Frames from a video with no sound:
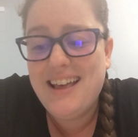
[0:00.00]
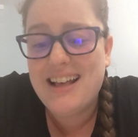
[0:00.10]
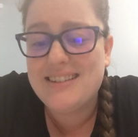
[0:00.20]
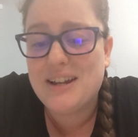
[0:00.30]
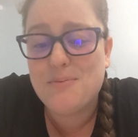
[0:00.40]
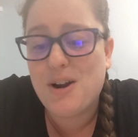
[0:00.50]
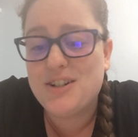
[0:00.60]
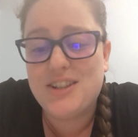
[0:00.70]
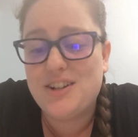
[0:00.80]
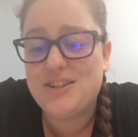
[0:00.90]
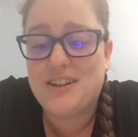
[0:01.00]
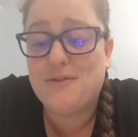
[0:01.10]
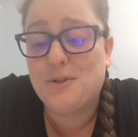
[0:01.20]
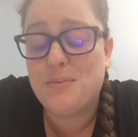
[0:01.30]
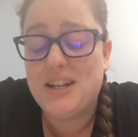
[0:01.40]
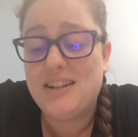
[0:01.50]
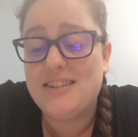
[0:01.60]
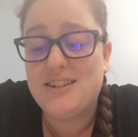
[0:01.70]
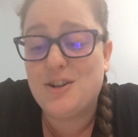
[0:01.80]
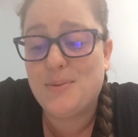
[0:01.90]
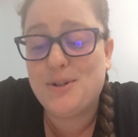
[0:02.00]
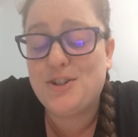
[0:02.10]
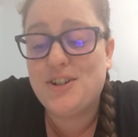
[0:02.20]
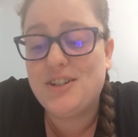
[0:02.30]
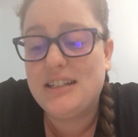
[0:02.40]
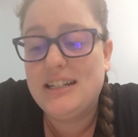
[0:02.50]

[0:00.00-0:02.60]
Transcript: as had marked their several meetings in Derbyshire.